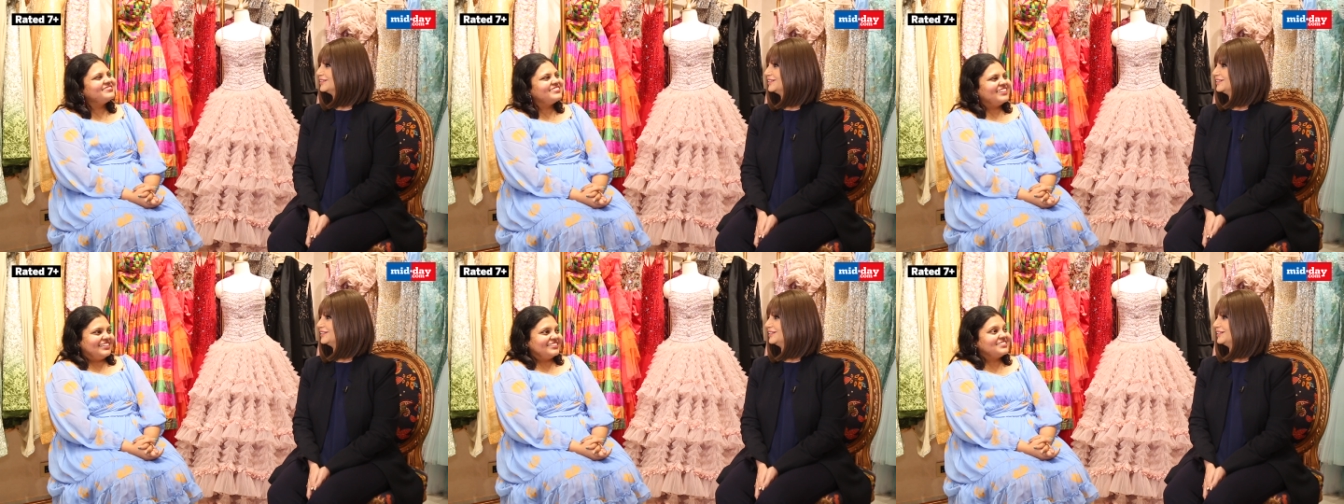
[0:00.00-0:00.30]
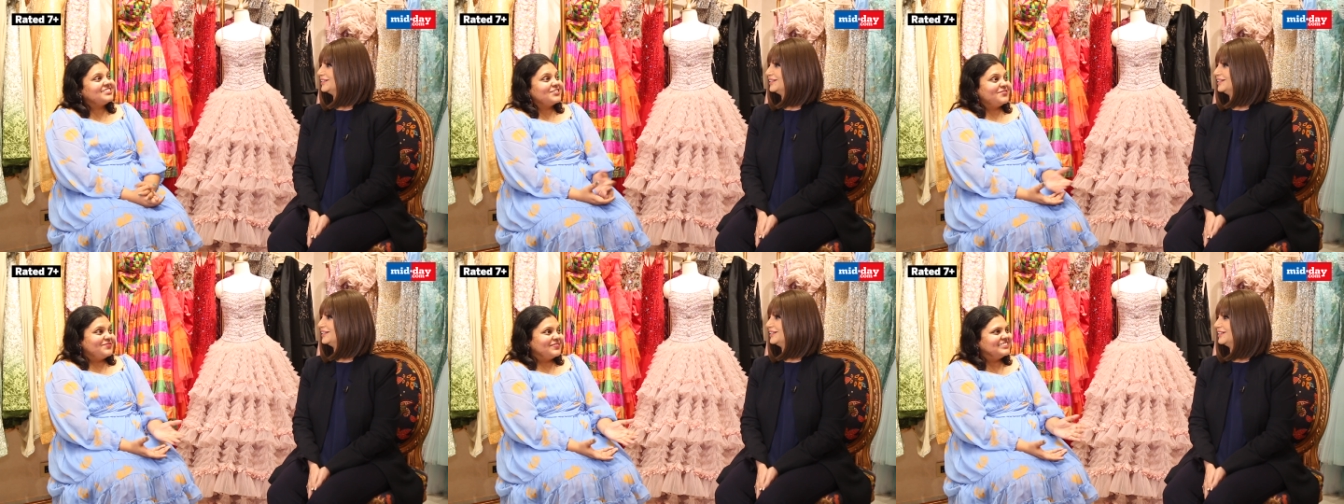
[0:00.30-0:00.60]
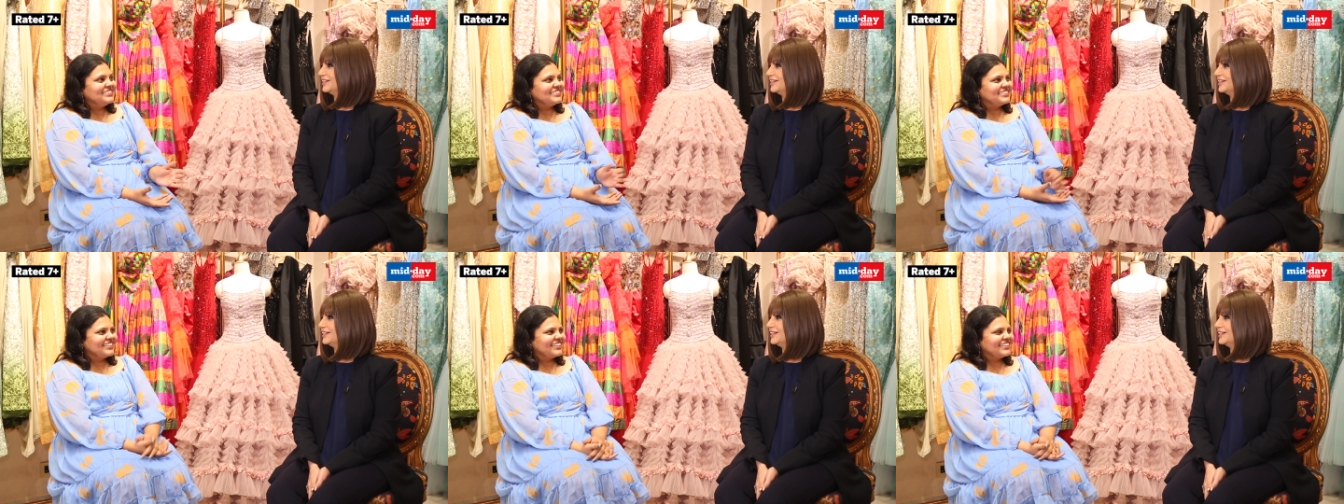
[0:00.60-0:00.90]
That's
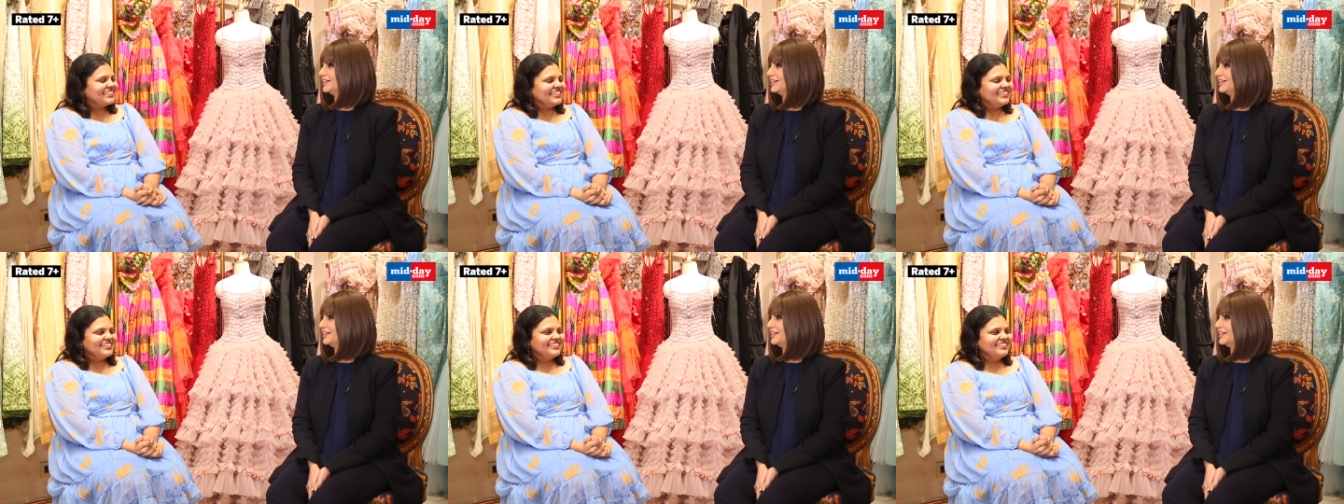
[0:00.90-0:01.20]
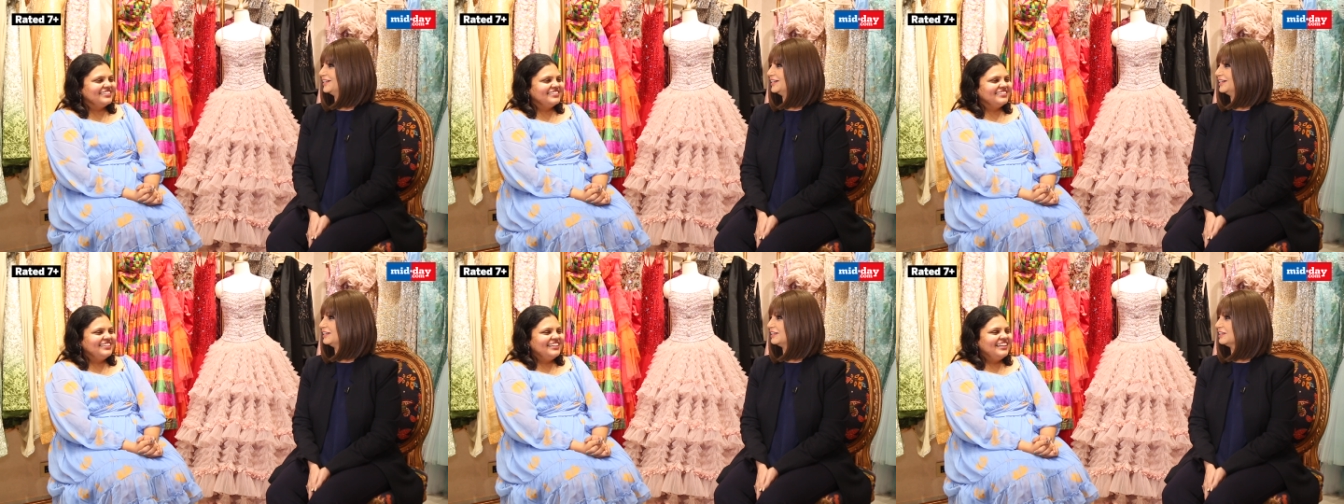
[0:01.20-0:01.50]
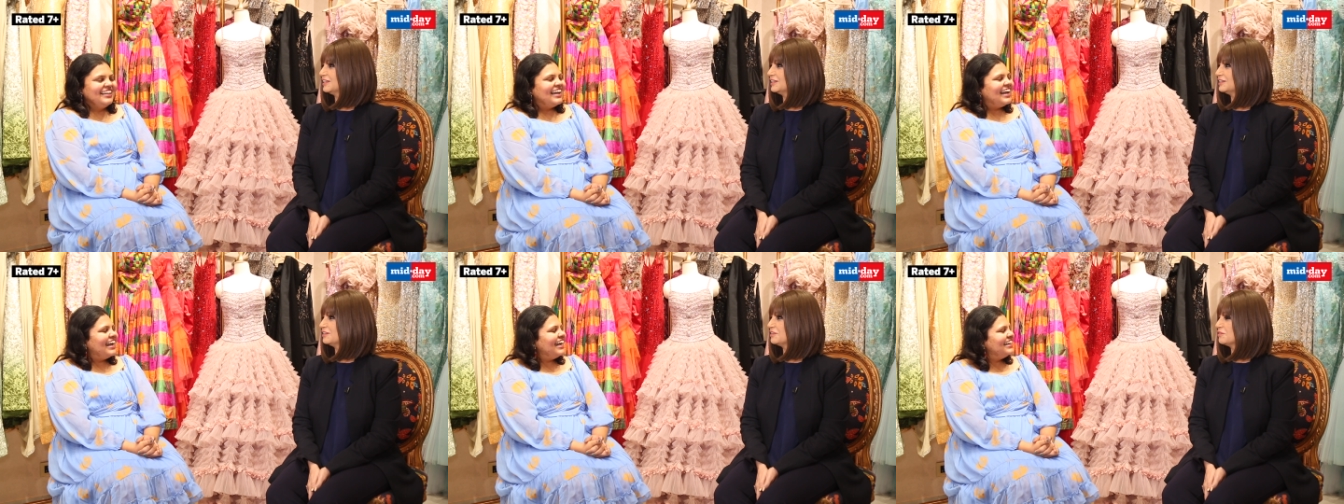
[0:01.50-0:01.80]
amazing, yeah.
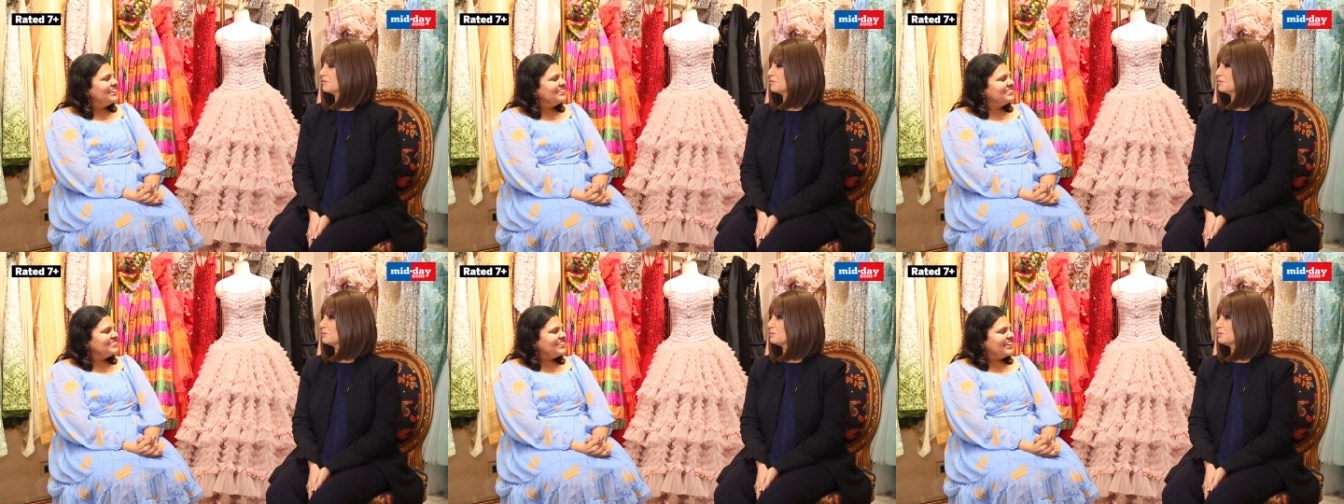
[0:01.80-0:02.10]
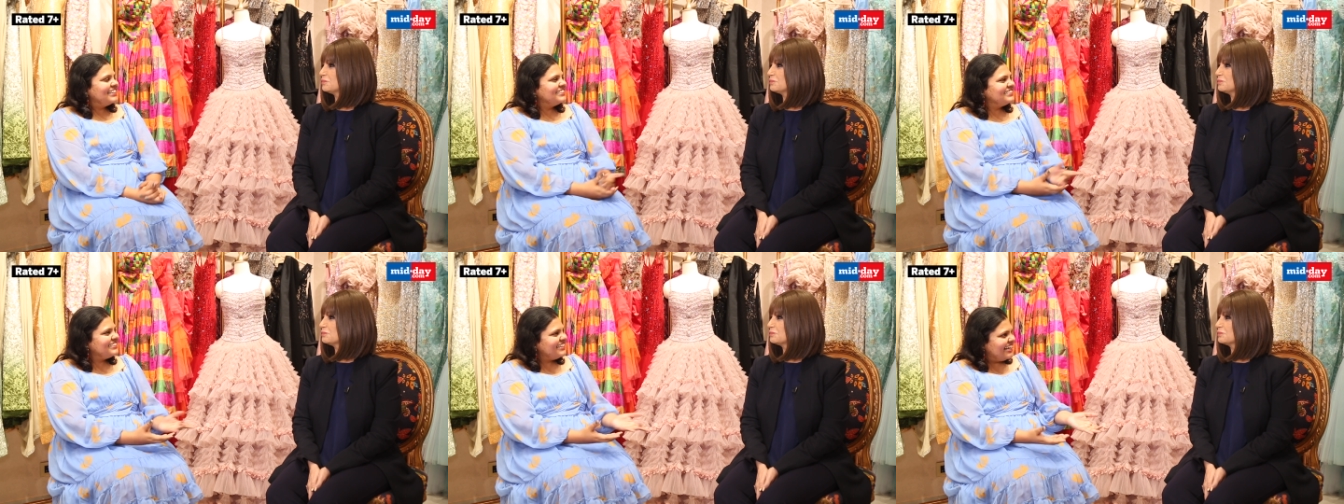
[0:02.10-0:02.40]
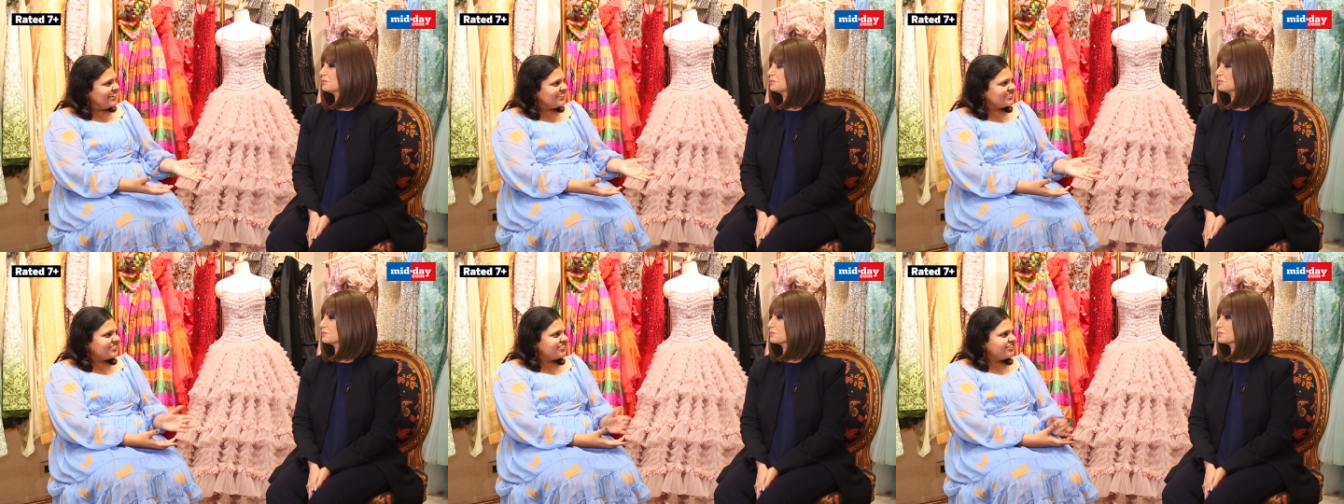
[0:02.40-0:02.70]
And another
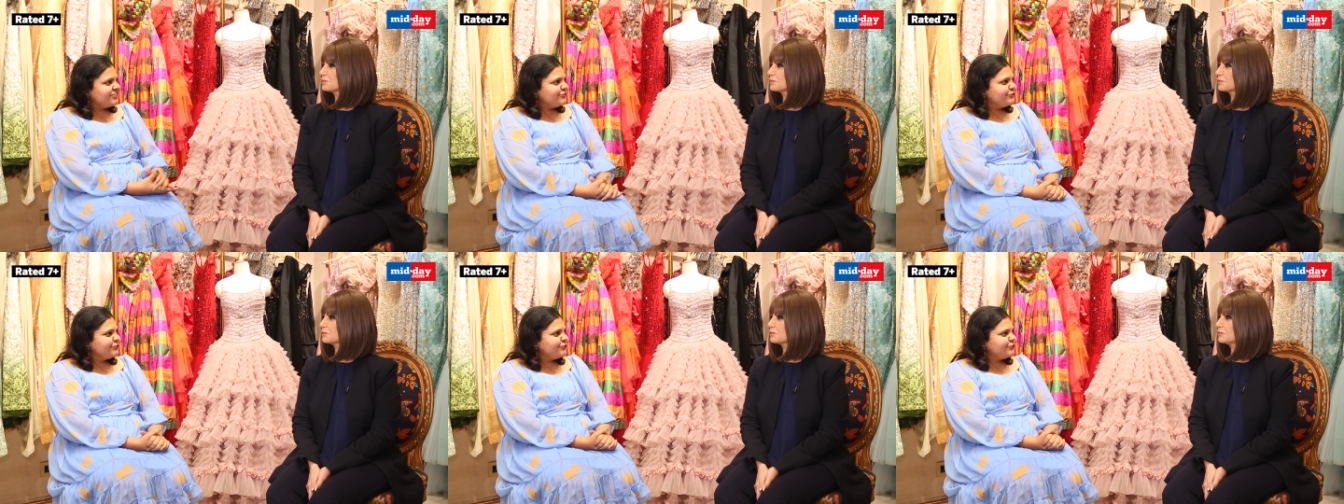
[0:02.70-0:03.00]
actor who